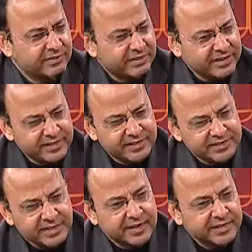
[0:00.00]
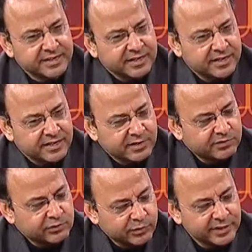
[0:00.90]
when did this idea
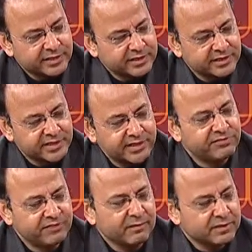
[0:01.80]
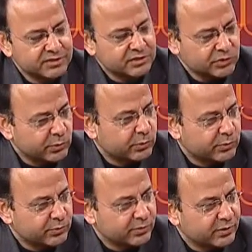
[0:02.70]
of doing the famous show
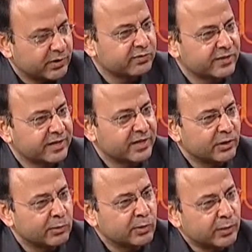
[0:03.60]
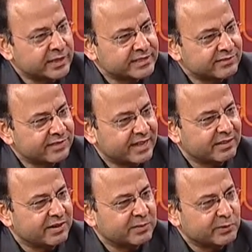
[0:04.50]
of Renee Lobo ITV
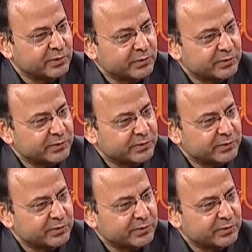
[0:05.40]
Live came to you?